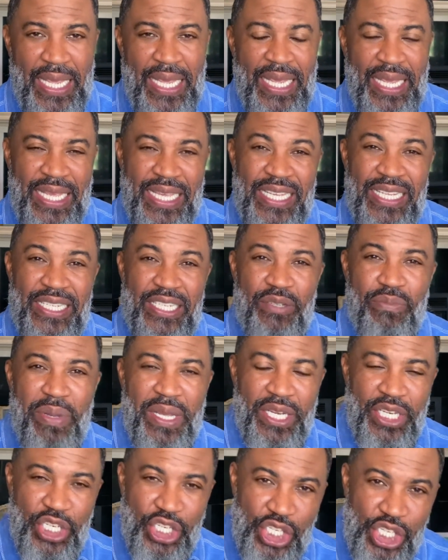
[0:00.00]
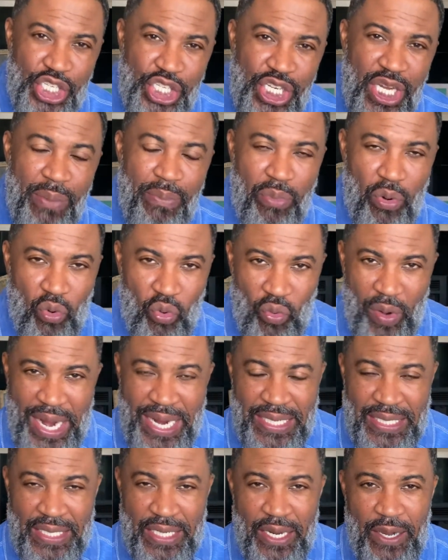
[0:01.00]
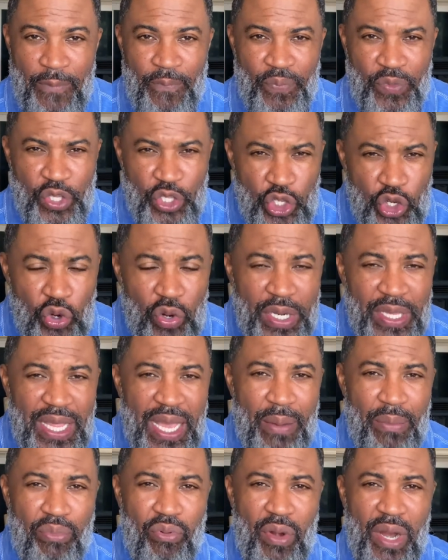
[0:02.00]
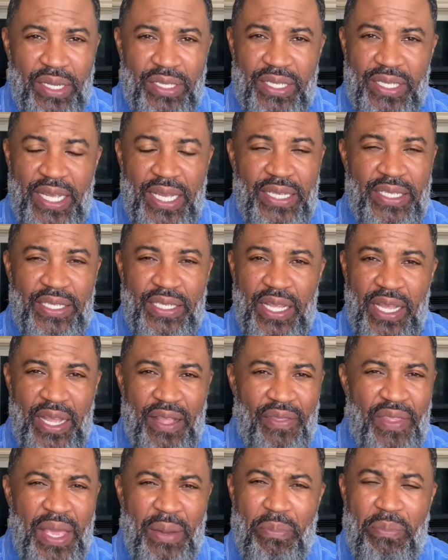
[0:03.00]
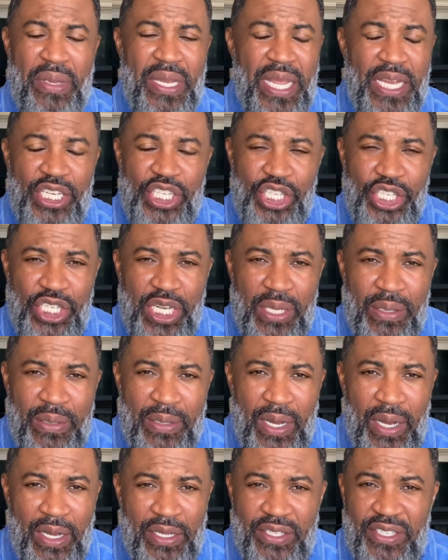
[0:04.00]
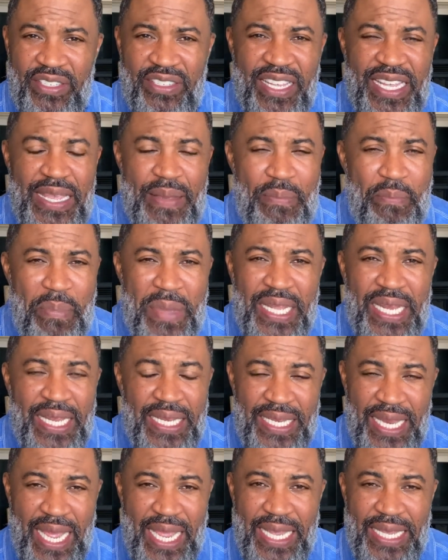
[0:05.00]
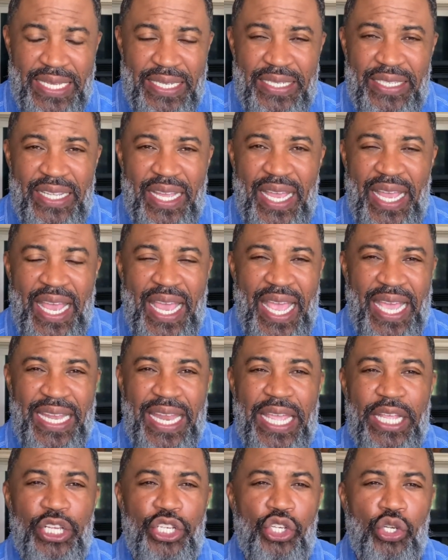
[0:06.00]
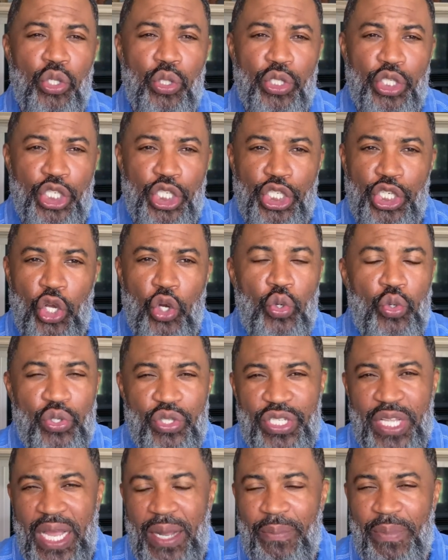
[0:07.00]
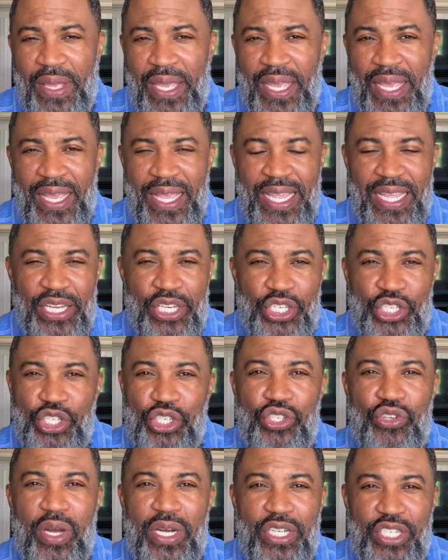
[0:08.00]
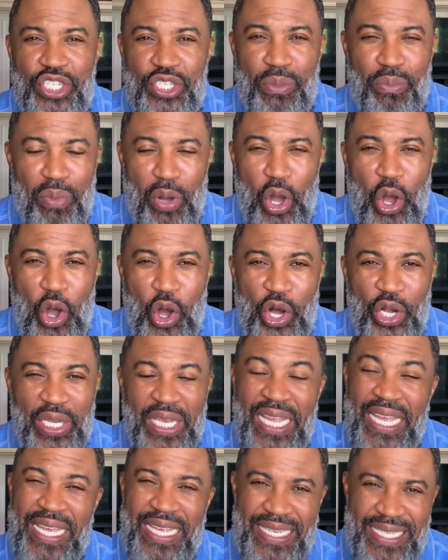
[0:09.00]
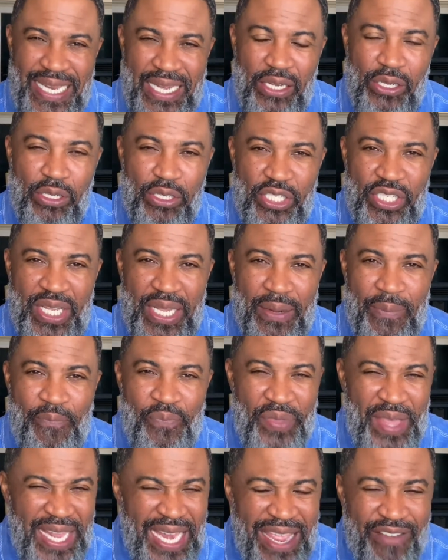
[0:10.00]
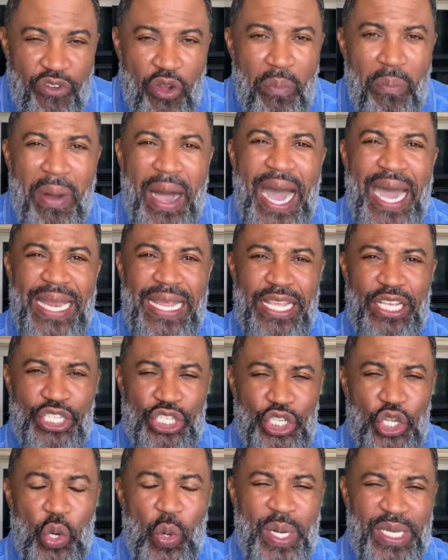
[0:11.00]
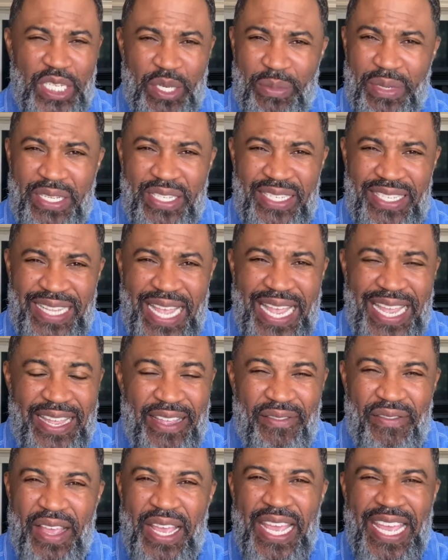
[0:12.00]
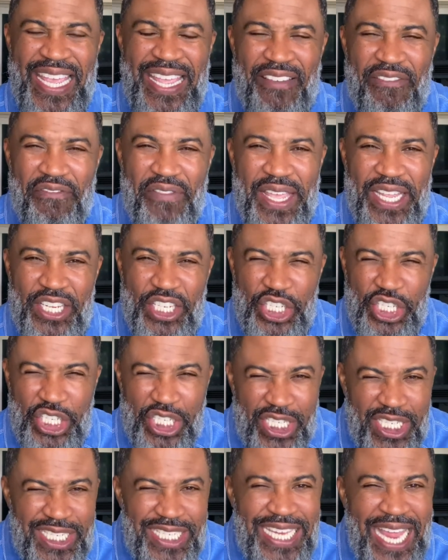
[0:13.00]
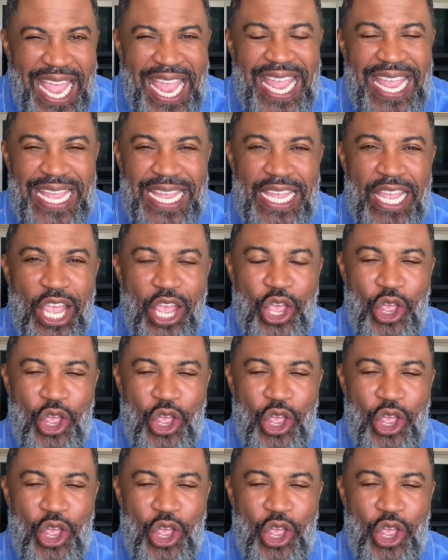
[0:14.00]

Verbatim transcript: He's been shipwrecked. During that process, they've been at ship, uh, sea many days. An angel shows up, instructs Paul, tells him that everybody is going to be saved if they stay